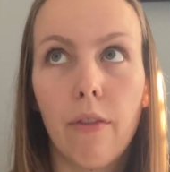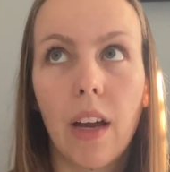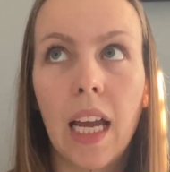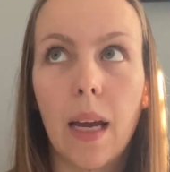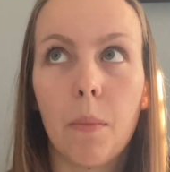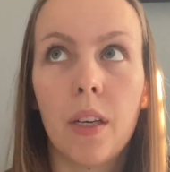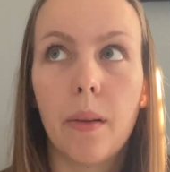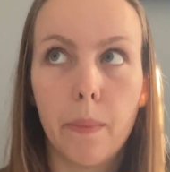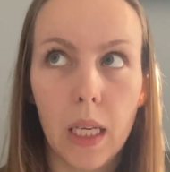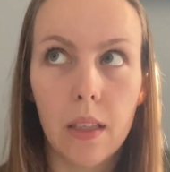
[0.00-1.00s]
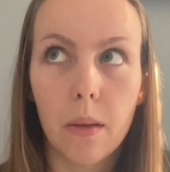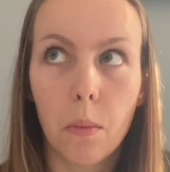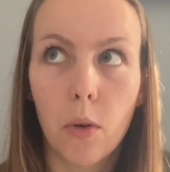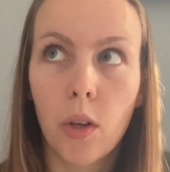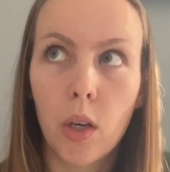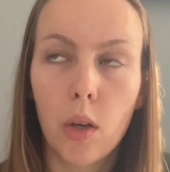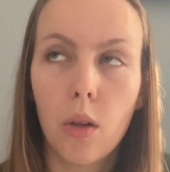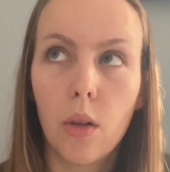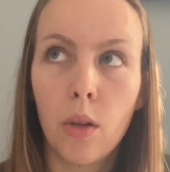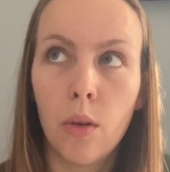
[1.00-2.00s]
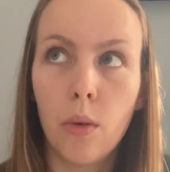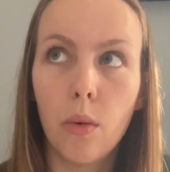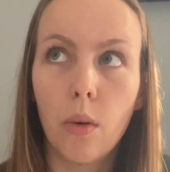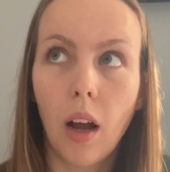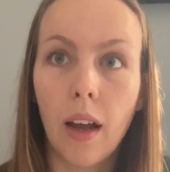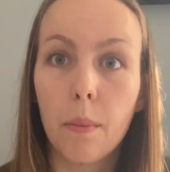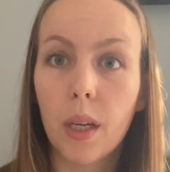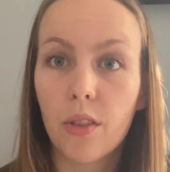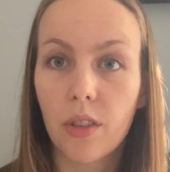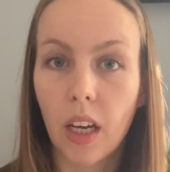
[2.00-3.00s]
I happen to meet someone who I pitch the